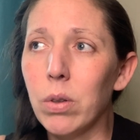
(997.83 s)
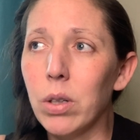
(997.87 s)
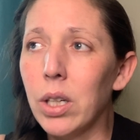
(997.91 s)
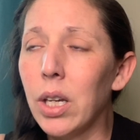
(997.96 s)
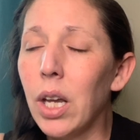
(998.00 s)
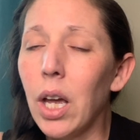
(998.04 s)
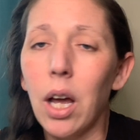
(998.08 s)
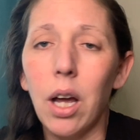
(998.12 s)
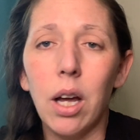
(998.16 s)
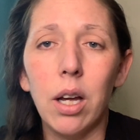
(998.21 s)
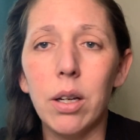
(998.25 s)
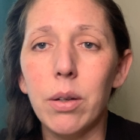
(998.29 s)

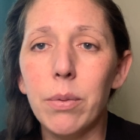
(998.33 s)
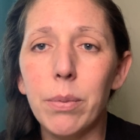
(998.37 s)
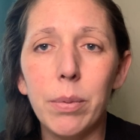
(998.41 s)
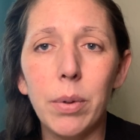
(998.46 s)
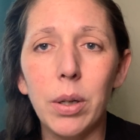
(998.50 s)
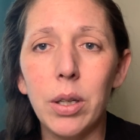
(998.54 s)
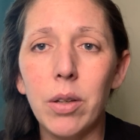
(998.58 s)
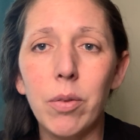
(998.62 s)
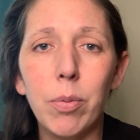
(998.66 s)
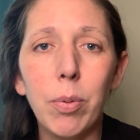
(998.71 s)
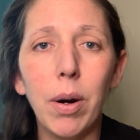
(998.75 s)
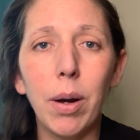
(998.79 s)
Yeah,
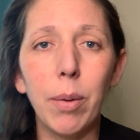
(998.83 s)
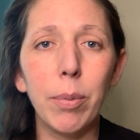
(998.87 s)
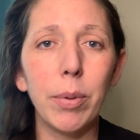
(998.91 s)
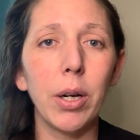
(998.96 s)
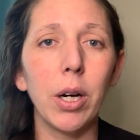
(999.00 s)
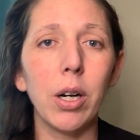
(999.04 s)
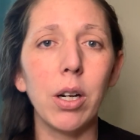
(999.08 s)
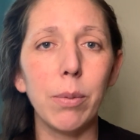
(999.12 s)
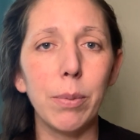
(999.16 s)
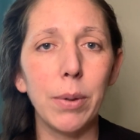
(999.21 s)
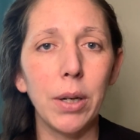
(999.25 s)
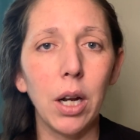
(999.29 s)
you've probably
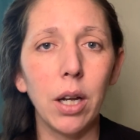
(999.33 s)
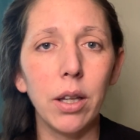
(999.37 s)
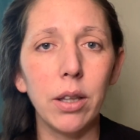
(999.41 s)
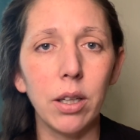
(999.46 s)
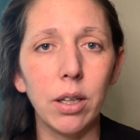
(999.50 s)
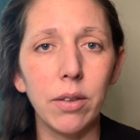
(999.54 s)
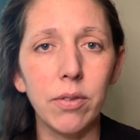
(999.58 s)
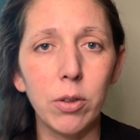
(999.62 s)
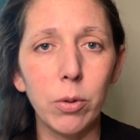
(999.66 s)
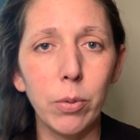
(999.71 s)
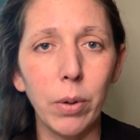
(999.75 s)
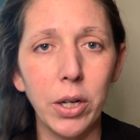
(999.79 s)
already been on there
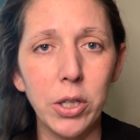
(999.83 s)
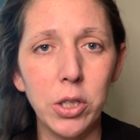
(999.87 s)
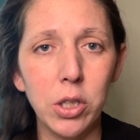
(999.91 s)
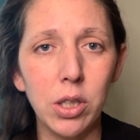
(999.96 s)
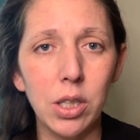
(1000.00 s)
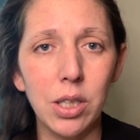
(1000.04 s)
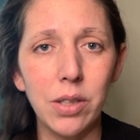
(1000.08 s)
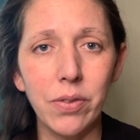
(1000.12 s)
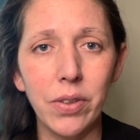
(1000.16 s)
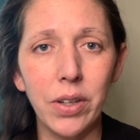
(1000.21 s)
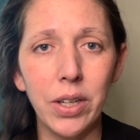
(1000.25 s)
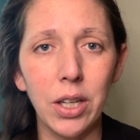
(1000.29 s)
if you're watching
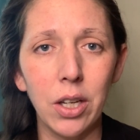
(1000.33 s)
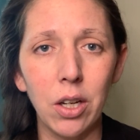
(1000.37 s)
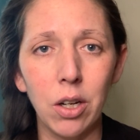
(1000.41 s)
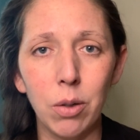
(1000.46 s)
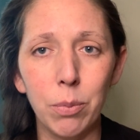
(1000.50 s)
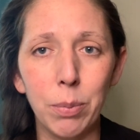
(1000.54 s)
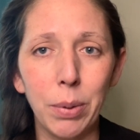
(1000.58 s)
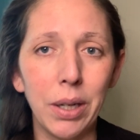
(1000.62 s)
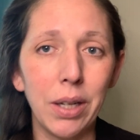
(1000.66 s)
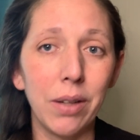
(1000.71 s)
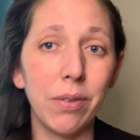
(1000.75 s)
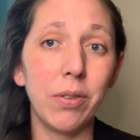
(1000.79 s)
this video,
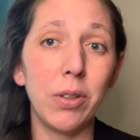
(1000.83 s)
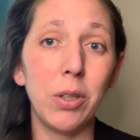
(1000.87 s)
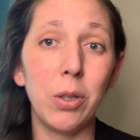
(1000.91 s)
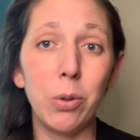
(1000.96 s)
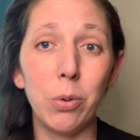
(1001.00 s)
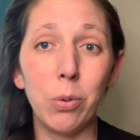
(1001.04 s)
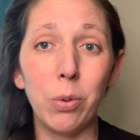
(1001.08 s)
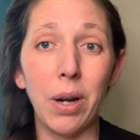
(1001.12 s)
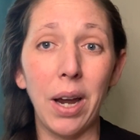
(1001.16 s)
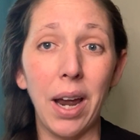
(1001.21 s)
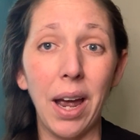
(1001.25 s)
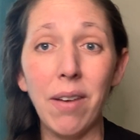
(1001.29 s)
but if
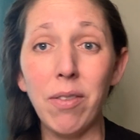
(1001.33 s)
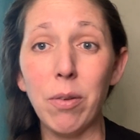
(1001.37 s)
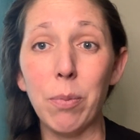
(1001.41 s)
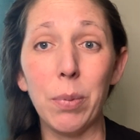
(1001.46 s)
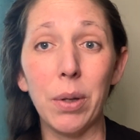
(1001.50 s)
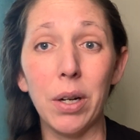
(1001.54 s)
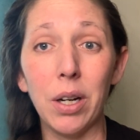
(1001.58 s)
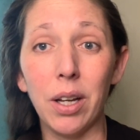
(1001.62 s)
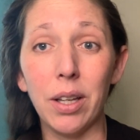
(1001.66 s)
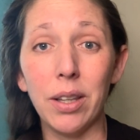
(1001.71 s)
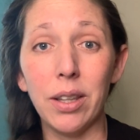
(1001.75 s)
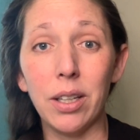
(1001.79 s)
you haven't
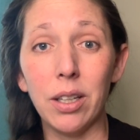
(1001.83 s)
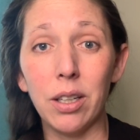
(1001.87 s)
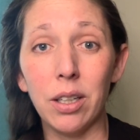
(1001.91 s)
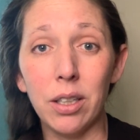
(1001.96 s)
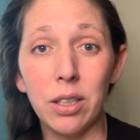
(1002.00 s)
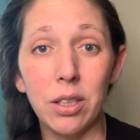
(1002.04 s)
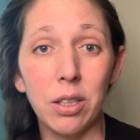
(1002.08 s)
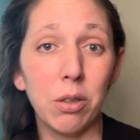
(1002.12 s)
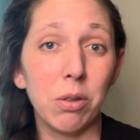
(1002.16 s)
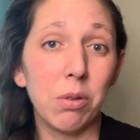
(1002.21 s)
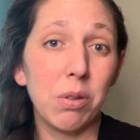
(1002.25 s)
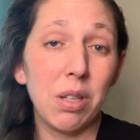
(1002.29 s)
been on there
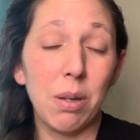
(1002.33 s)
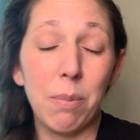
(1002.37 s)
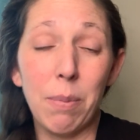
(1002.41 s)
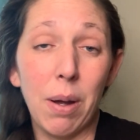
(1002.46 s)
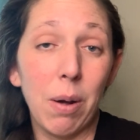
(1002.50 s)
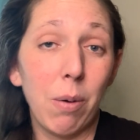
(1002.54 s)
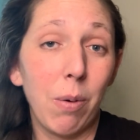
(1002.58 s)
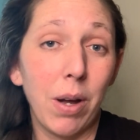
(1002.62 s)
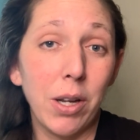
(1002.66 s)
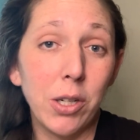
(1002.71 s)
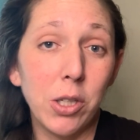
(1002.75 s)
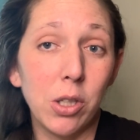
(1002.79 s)
and you're
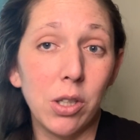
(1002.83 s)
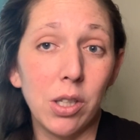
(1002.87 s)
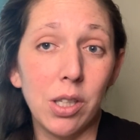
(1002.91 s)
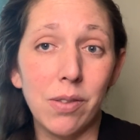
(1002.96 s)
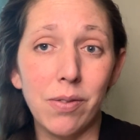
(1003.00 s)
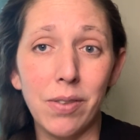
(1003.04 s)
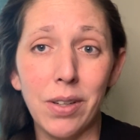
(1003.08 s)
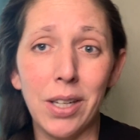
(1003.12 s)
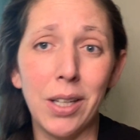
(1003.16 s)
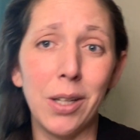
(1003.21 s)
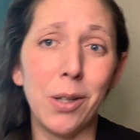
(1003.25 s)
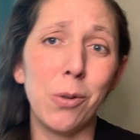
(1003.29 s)
somehow watching this
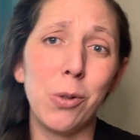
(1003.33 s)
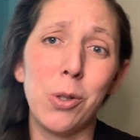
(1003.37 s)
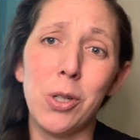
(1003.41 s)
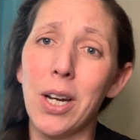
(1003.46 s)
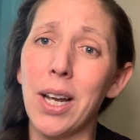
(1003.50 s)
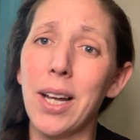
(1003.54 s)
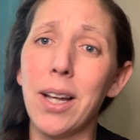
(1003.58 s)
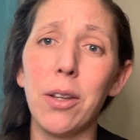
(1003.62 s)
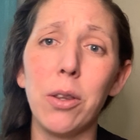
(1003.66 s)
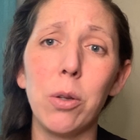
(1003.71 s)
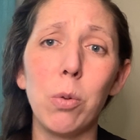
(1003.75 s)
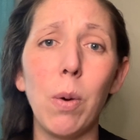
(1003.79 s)
video,
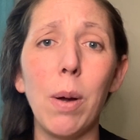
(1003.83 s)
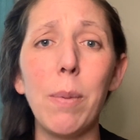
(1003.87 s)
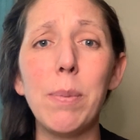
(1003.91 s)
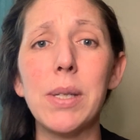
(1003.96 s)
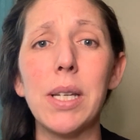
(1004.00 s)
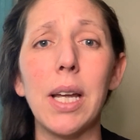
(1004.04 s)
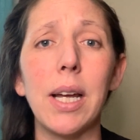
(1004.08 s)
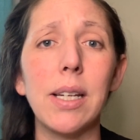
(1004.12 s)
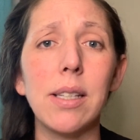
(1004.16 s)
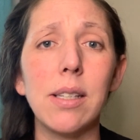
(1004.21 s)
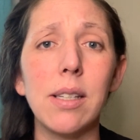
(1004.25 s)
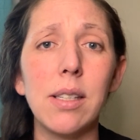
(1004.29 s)
check out the
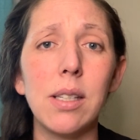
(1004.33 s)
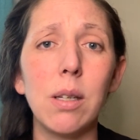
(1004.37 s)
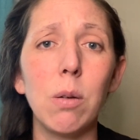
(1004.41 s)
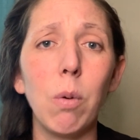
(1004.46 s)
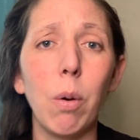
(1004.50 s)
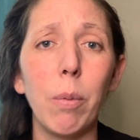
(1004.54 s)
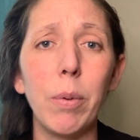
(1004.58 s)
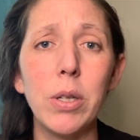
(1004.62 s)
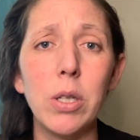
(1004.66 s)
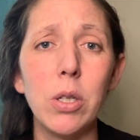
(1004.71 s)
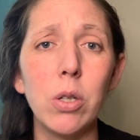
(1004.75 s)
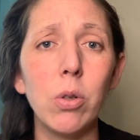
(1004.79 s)
website to see
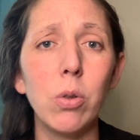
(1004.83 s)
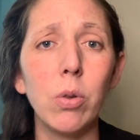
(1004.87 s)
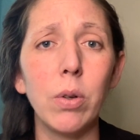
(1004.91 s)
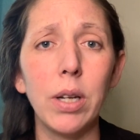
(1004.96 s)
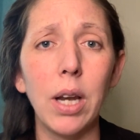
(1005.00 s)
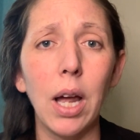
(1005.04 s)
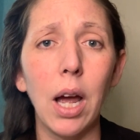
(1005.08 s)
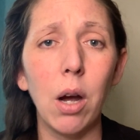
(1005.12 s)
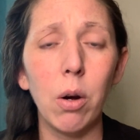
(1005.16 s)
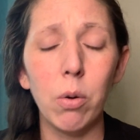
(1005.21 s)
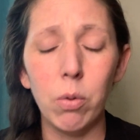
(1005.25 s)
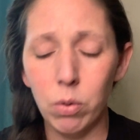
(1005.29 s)
what we do
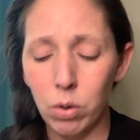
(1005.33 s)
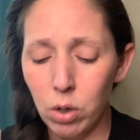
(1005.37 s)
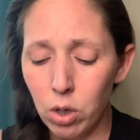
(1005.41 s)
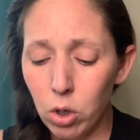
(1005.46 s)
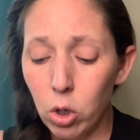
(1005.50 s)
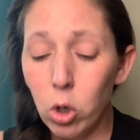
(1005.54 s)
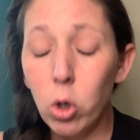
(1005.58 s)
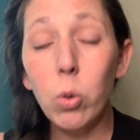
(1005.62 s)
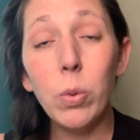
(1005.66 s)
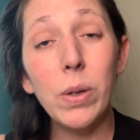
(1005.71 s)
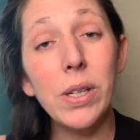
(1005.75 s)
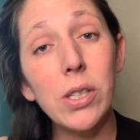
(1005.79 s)
and
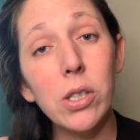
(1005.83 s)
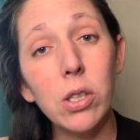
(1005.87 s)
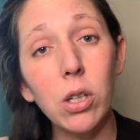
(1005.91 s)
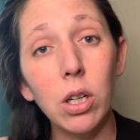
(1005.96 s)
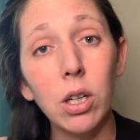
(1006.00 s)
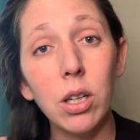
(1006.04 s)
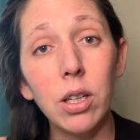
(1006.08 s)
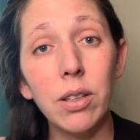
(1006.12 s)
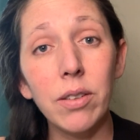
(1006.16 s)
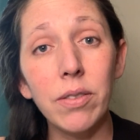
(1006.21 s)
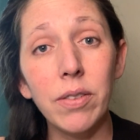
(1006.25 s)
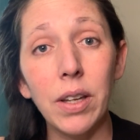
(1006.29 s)
who we
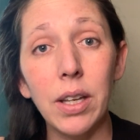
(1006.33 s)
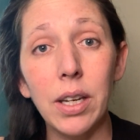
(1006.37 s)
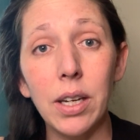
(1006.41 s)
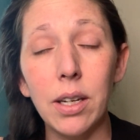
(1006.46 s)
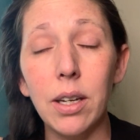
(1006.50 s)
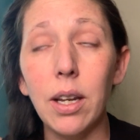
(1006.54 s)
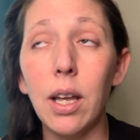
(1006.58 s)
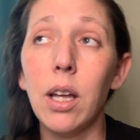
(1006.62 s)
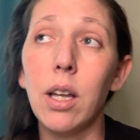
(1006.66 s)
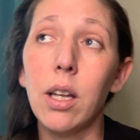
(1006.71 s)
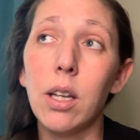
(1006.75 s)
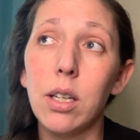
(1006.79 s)
serve
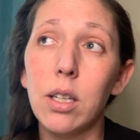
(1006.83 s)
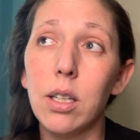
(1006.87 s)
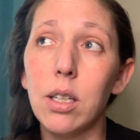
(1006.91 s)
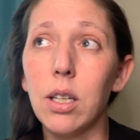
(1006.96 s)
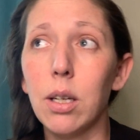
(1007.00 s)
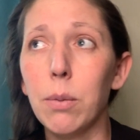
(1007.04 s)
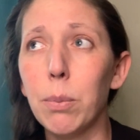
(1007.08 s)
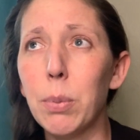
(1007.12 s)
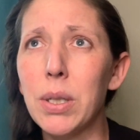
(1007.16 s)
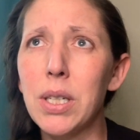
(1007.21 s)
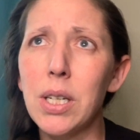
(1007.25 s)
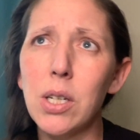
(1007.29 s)
and
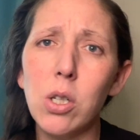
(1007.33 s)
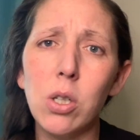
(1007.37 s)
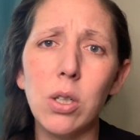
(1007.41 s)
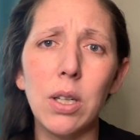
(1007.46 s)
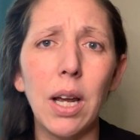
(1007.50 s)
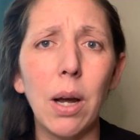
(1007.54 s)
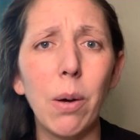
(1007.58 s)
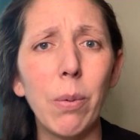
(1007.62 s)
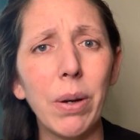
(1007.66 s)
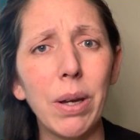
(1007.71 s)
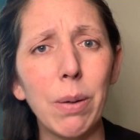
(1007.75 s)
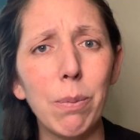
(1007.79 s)
potentially
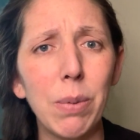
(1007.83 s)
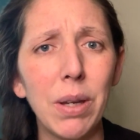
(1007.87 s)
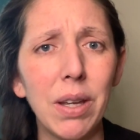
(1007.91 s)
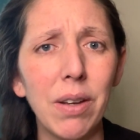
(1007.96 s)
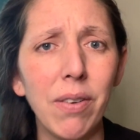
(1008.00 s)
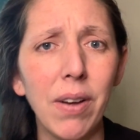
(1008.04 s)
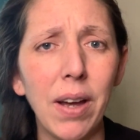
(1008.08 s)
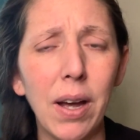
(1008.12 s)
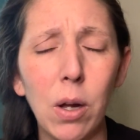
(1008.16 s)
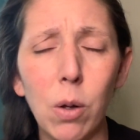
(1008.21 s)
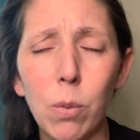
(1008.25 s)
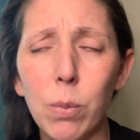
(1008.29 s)
how we can be
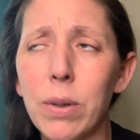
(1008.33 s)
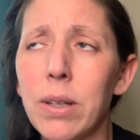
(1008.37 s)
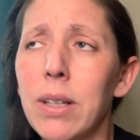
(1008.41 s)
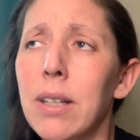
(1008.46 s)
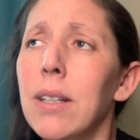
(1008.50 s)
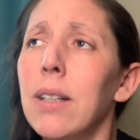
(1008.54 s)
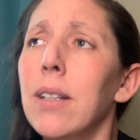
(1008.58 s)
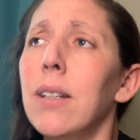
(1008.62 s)
of help.